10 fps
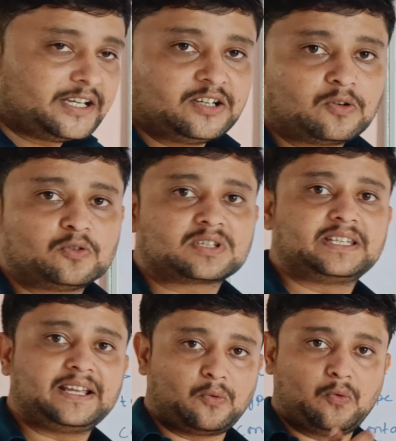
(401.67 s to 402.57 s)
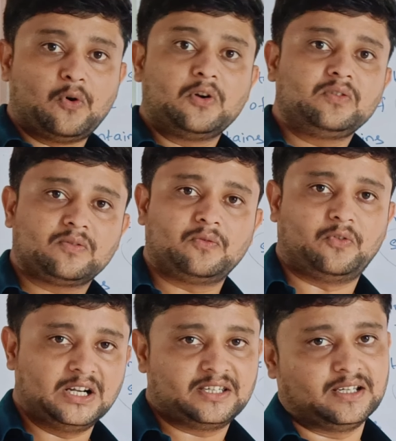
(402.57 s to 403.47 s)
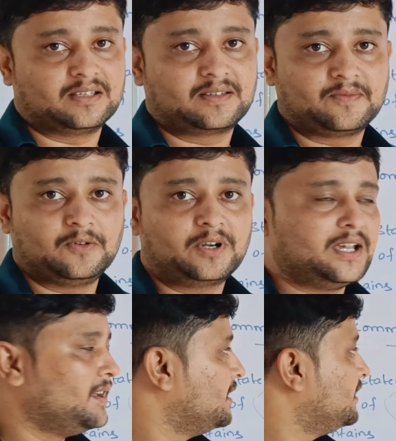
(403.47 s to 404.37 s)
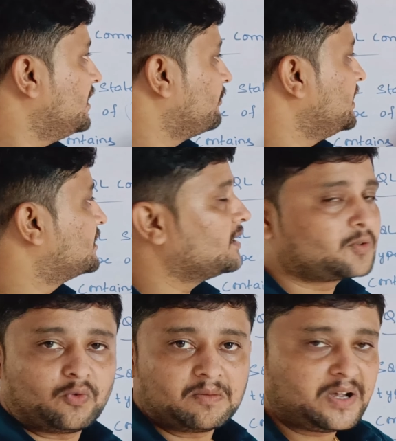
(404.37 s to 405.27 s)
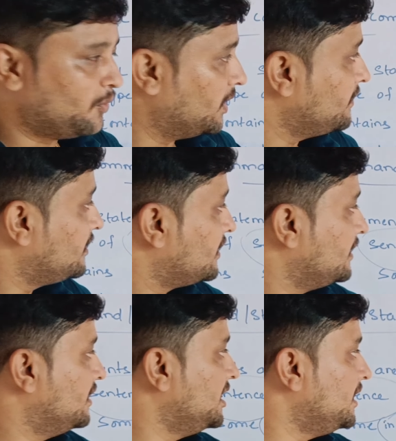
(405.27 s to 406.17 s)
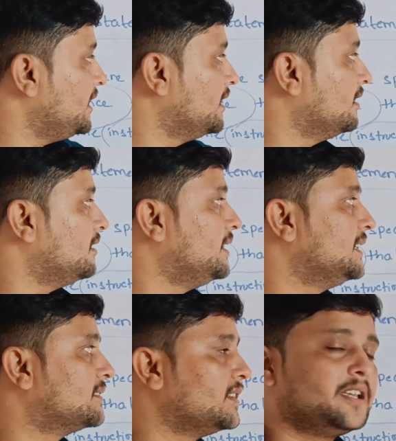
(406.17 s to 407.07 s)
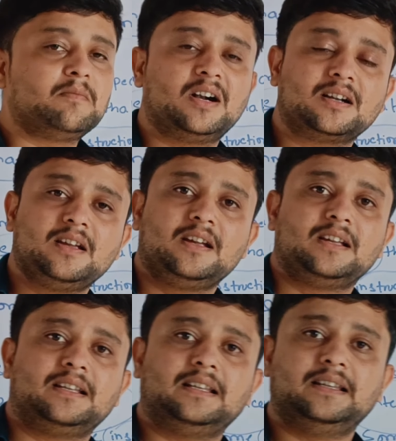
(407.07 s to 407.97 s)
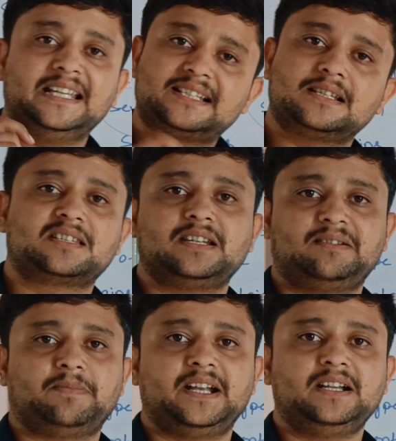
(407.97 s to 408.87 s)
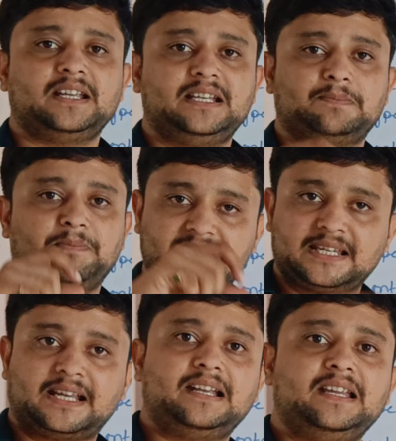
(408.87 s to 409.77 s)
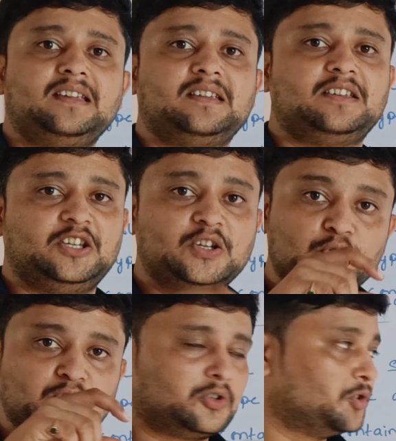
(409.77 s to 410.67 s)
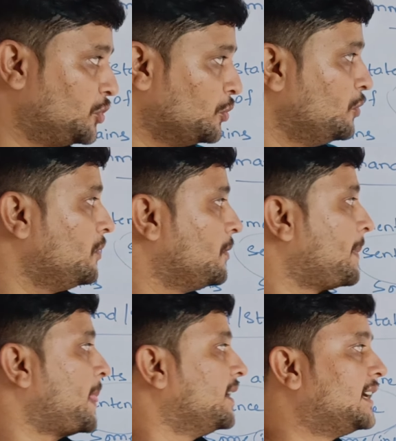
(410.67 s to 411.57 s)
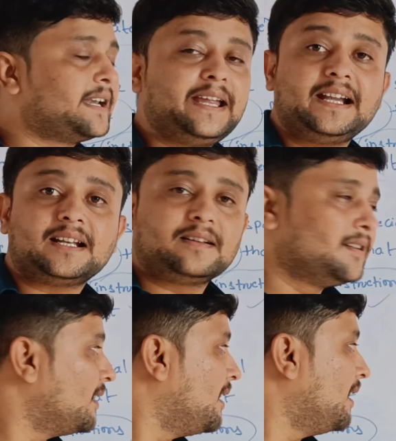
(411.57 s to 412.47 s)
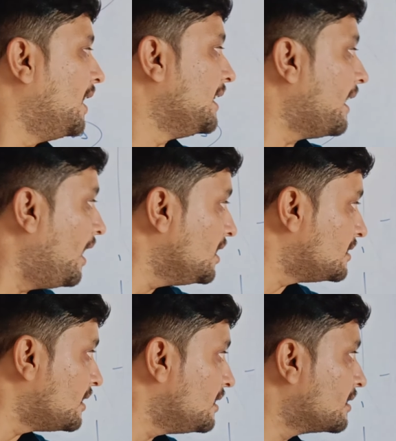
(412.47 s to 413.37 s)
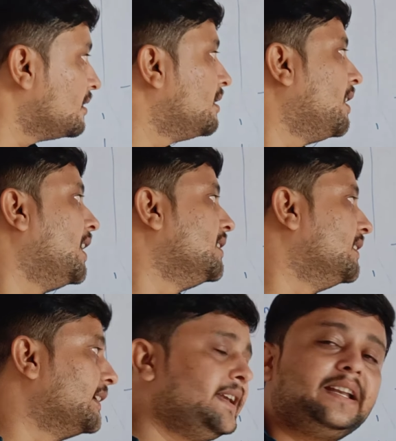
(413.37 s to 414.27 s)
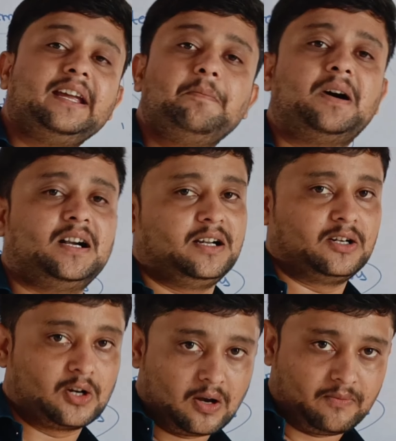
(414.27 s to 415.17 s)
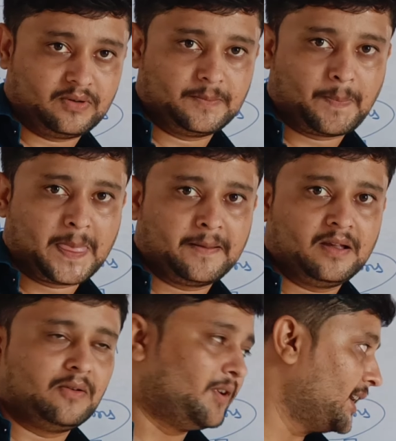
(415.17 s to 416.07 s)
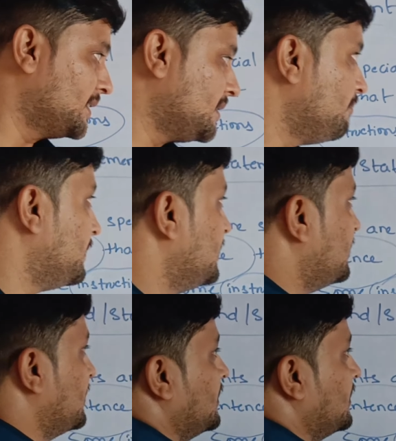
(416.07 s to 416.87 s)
includes their own functions. Okay, here we discuss one by one. DDL is nothing but this statement is basically used to create and alter and rename and drop. For example,